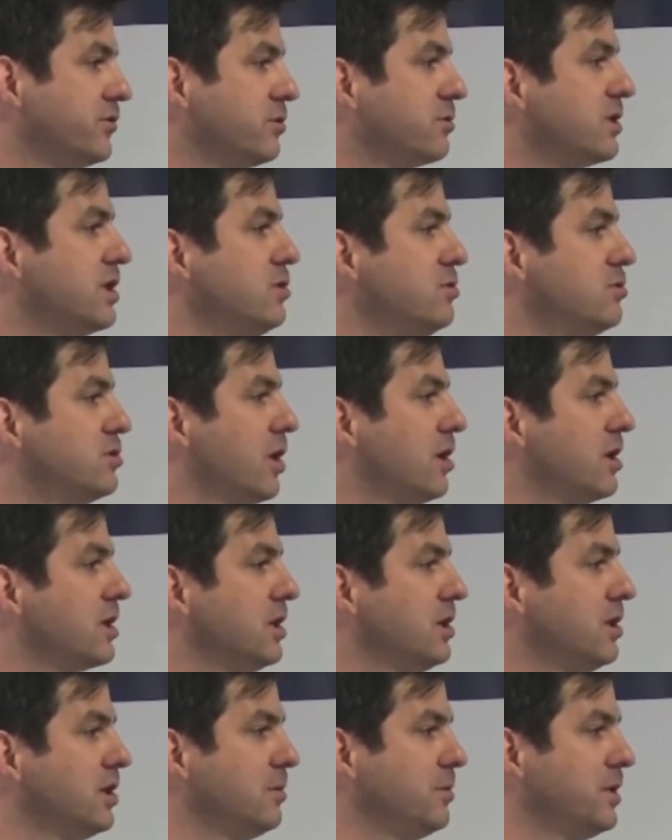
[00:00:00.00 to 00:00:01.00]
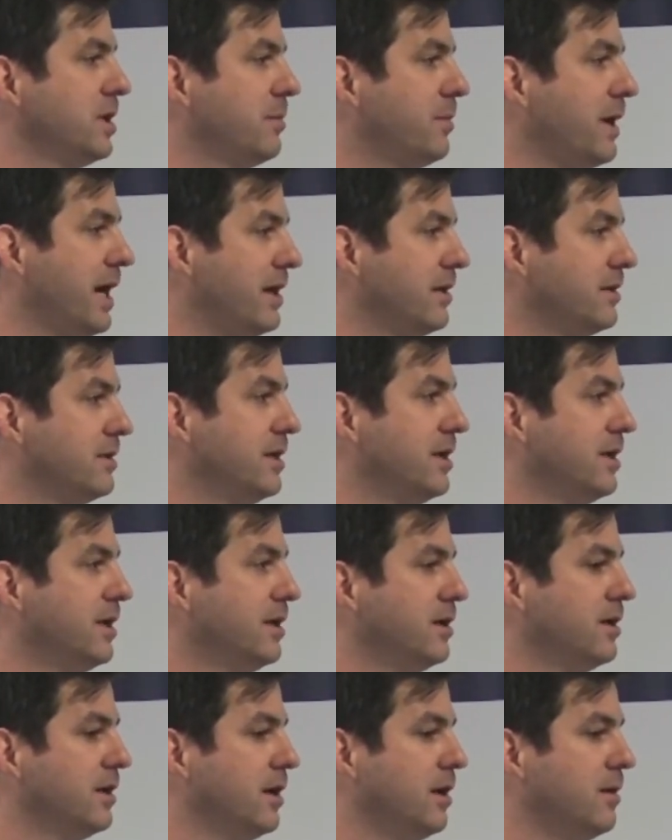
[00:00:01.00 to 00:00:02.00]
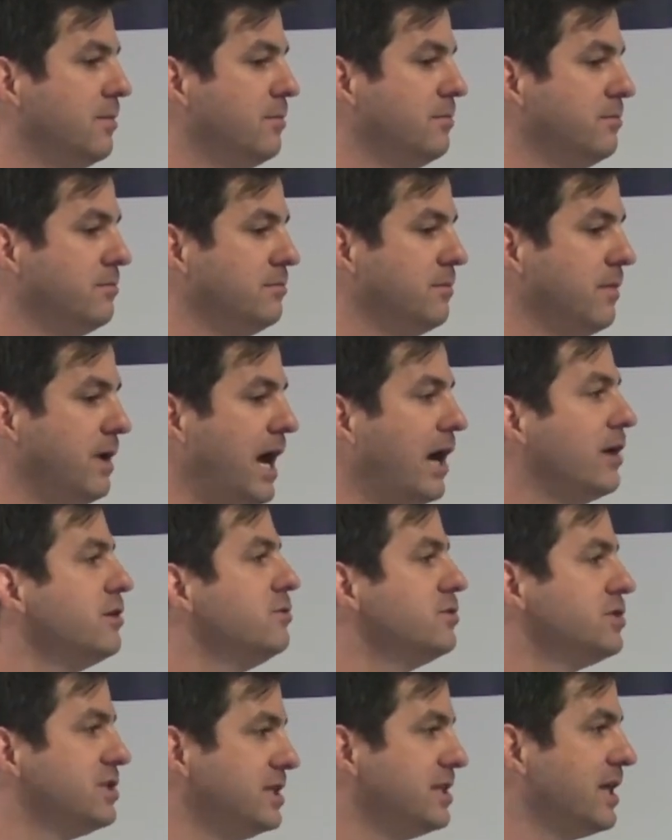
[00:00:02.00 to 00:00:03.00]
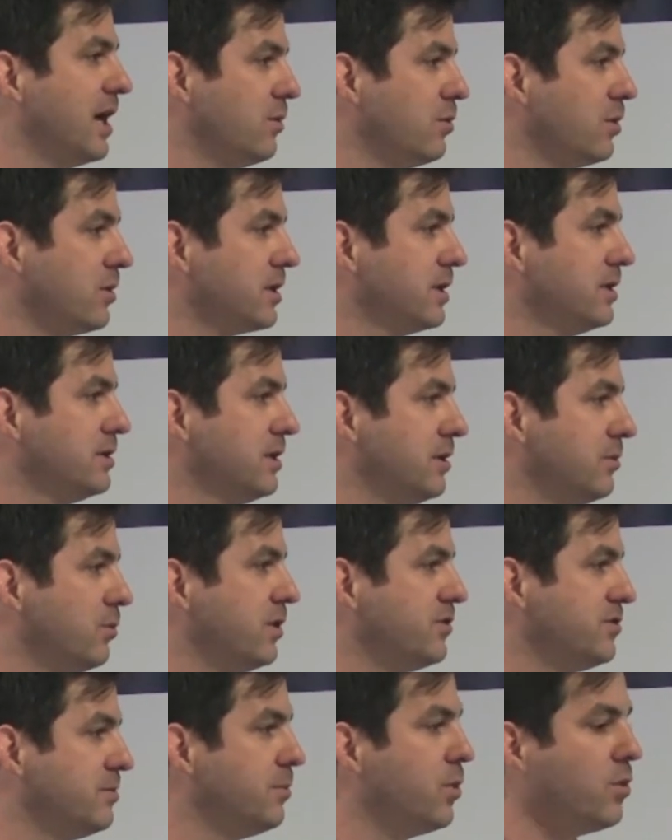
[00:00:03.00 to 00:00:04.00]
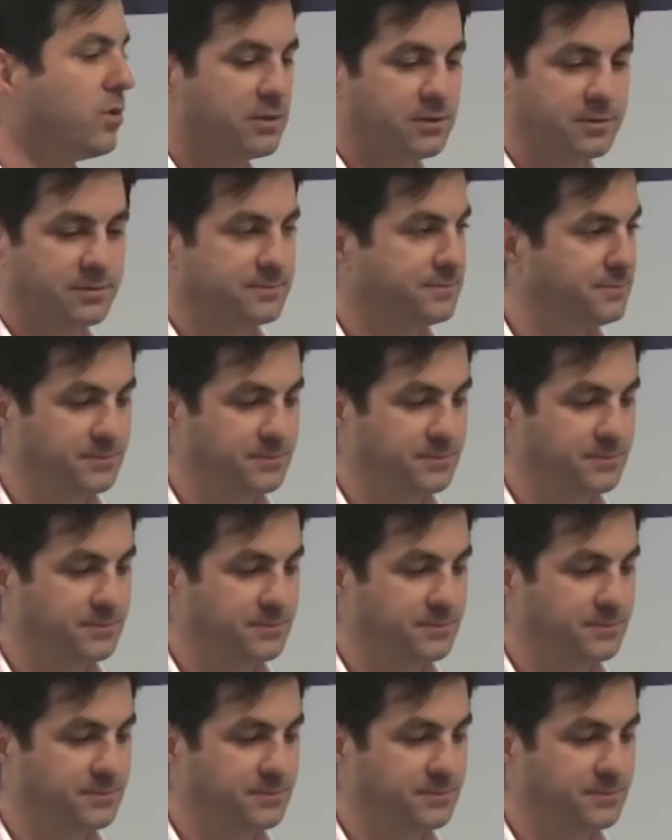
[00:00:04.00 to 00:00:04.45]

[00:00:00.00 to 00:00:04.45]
So can you talk a little bit about how you see that working and what's important?